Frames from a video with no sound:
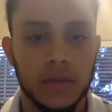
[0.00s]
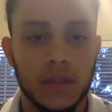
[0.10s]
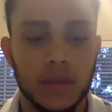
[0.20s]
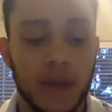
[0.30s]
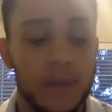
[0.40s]

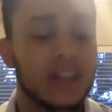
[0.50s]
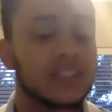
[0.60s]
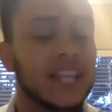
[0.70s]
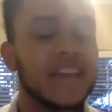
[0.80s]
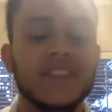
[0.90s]
right? Because
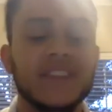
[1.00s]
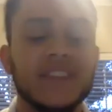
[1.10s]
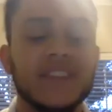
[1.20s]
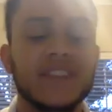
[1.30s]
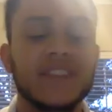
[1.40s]
life
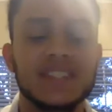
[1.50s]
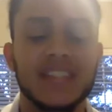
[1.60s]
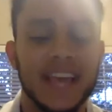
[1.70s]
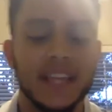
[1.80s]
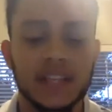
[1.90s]

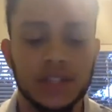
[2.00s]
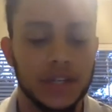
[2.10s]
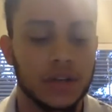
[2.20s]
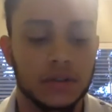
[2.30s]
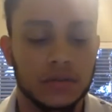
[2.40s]
doesn't get
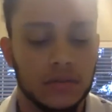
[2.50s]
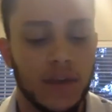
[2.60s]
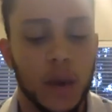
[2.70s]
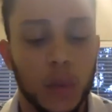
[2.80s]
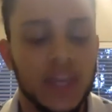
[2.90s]
easier,
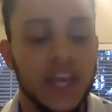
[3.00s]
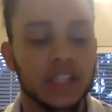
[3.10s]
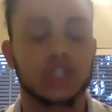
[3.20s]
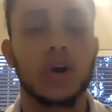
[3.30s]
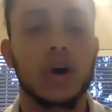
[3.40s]
right? We get
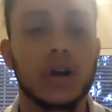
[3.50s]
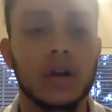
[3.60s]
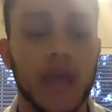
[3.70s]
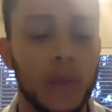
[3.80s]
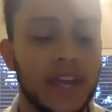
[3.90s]
stronger
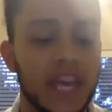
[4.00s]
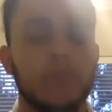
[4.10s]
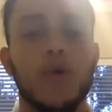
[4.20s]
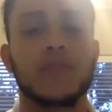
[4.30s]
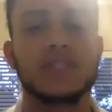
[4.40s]
and we get
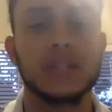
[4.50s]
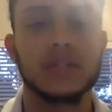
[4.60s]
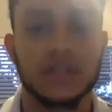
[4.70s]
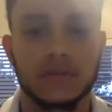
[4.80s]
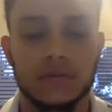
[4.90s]
more resilient.